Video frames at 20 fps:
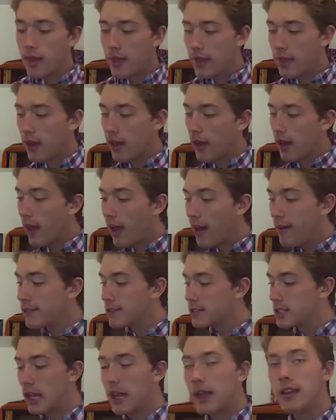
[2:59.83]
They have
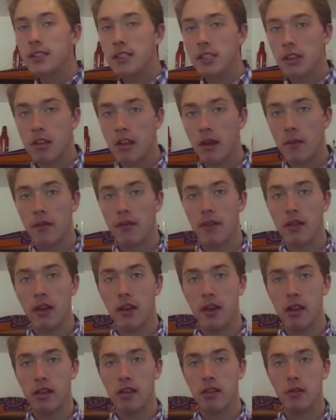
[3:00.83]
changed some of the
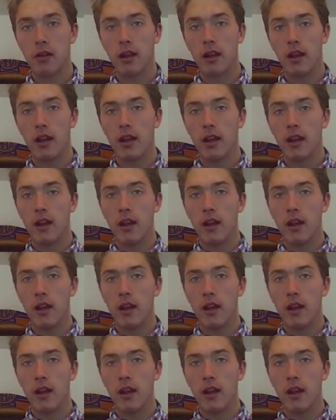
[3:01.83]
history